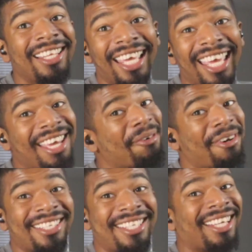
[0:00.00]
it
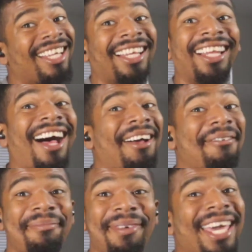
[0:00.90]
was a
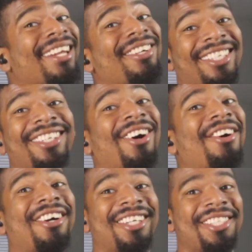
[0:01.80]
lot better than
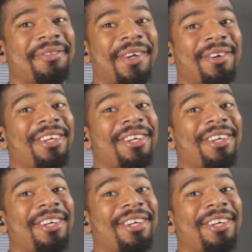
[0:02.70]
ours, bro.